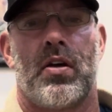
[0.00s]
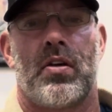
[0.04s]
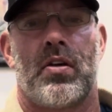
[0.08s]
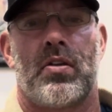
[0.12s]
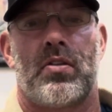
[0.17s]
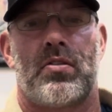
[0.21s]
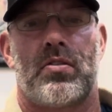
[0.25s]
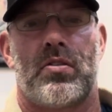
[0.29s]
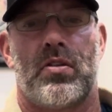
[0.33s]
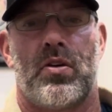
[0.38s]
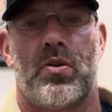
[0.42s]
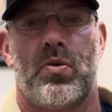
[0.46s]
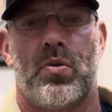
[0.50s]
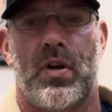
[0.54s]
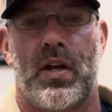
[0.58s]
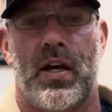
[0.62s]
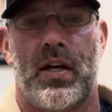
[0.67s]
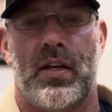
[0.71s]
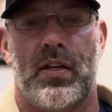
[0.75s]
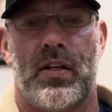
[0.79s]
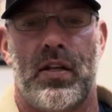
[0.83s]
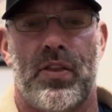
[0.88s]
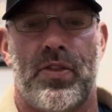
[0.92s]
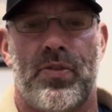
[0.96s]
So when
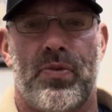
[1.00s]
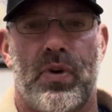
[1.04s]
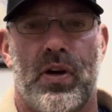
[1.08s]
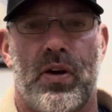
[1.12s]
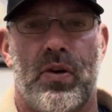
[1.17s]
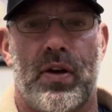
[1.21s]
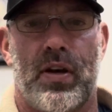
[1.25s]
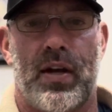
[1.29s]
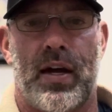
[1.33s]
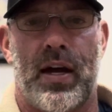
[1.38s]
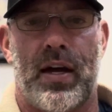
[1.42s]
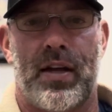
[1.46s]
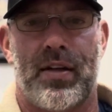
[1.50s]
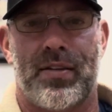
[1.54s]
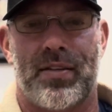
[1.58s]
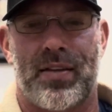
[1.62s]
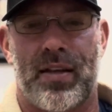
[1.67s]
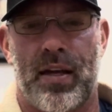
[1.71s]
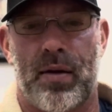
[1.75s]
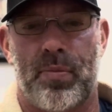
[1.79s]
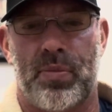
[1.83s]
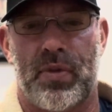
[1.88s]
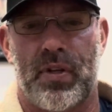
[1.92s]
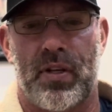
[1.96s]
I did throw it, I just
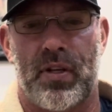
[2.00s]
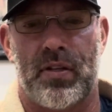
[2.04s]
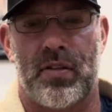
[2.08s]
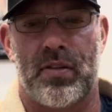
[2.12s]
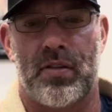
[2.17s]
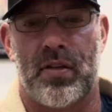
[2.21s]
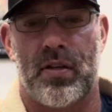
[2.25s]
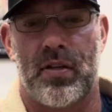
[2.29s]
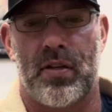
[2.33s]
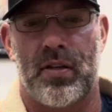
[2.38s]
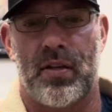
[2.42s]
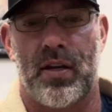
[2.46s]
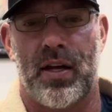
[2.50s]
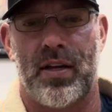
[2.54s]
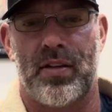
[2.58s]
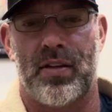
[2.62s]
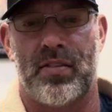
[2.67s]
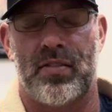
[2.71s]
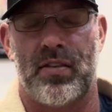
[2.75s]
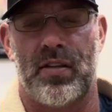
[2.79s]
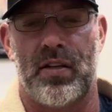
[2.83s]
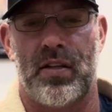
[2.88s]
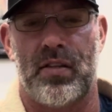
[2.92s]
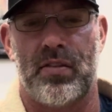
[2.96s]
kept it
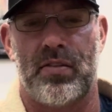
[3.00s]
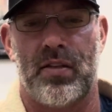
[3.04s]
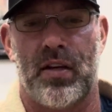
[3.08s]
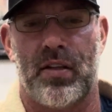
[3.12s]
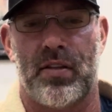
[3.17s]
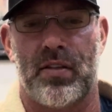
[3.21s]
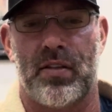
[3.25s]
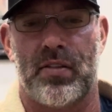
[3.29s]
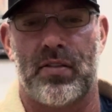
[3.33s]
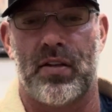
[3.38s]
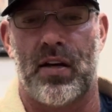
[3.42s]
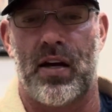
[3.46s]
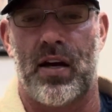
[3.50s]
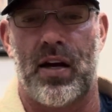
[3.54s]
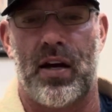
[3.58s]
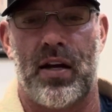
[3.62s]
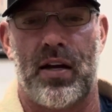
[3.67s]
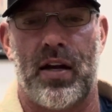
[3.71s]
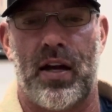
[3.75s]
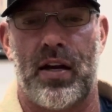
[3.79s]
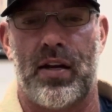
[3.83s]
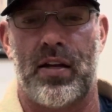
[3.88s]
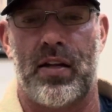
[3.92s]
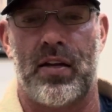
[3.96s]
nice and easy on the
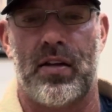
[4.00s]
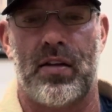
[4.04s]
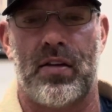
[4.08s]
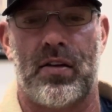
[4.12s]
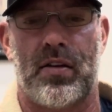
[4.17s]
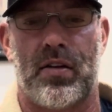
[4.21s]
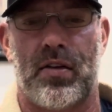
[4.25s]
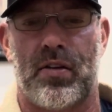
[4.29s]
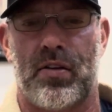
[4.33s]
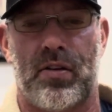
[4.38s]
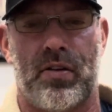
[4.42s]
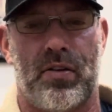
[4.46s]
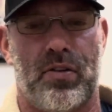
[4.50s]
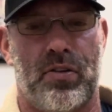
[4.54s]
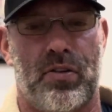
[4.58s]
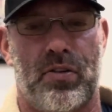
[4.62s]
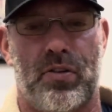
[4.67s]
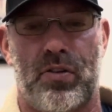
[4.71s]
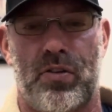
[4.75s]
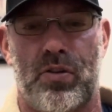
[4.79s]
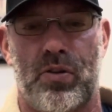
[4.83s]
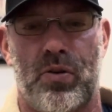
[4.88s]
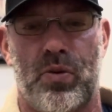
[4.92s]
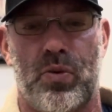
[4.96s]
side. I didn't
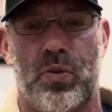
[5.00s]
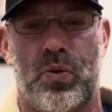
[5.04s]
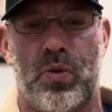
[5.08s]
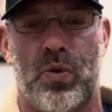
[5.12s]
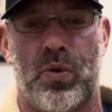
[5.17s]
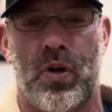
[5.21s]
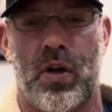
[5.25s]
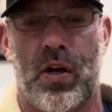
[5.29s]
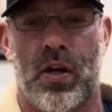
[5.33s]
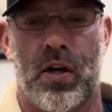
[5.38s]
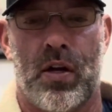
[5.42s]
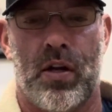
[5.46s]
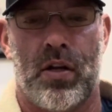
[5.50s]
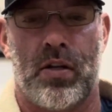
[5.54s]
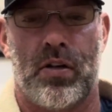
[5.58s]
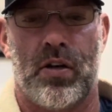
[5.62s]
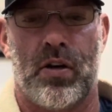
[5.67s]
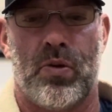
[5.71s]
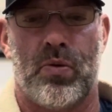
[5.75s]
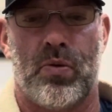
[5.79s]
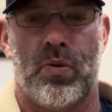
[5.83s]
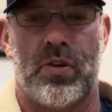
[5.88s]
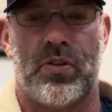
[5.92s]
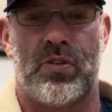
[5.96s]
do,
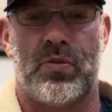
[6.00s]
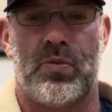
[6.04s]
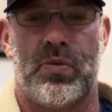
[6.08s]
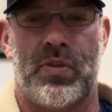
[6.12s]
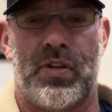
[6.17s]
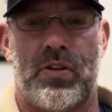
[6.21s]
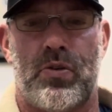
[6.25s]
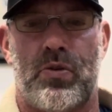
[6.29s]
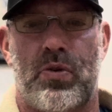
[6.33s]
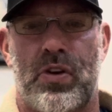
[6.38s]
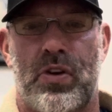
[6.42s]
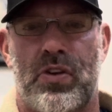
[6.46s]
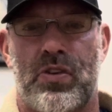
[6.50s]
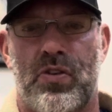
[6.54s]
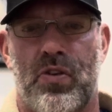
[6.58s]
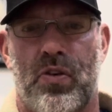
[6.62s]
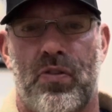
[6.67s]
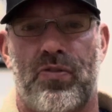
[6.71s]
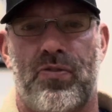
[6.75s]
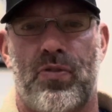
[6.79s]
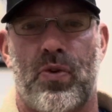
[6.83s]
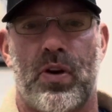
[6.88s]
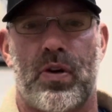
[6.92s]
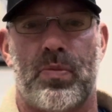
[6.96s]
what should be a traditional
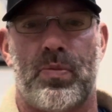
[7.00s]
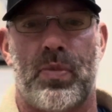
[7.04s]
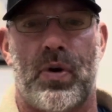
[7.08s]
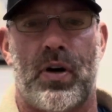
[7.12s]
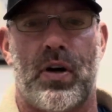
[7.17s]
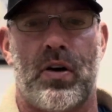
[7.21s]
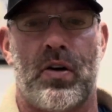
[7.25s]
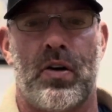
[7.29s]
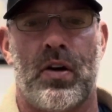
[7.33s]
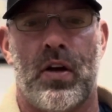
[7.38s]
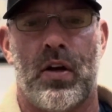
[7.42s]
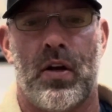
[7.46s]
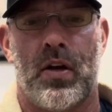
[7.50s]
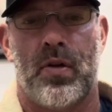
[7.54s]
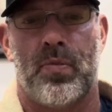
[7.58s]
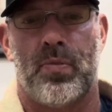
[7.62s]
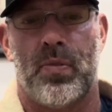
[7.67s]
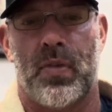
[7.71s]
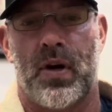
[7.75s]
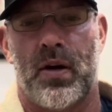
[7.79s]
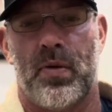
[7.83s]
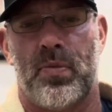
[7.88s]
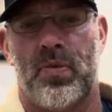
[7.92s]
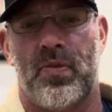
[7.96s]
fork ball.
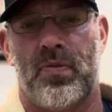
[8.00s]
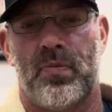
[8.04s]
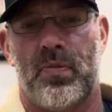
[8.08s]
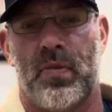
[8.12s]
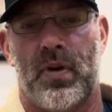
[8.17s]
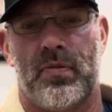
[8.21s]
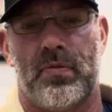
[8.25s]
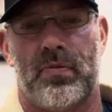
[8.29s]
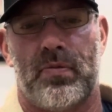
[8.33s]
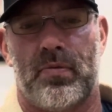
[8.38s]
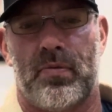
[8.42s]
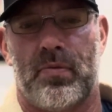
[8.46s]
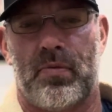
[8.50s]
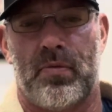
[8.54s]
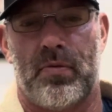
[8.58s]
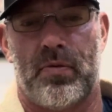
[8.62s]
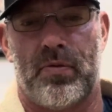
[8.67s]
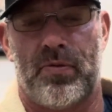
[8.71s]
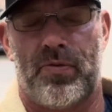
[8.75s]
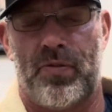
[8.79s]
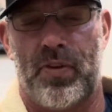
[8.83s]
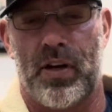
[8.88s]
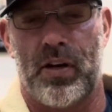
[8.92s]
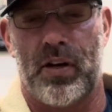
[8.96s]
My
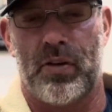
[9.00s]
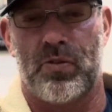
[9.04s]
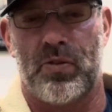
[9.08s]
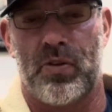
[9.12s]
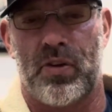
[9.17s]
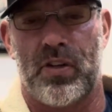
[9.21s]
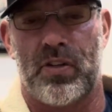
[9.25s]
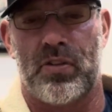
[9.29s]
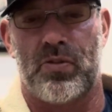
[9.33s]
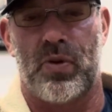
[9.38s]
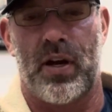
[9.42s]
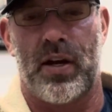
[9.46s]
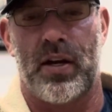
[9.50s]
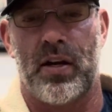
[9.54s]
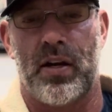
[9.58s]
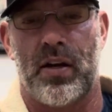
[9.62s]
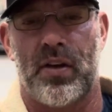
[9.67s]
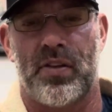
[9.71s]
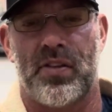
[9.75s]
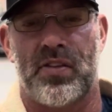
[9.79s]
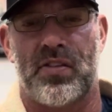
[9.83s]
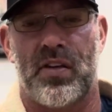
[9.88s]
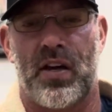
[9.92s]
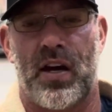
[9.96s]
fingers were just right here
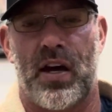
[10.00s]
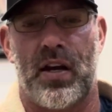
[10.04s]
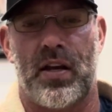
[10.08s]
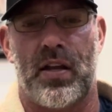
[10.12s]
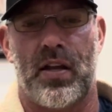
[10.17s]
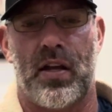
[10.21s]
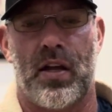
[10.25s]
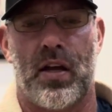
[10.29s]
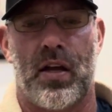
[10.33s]
on the side.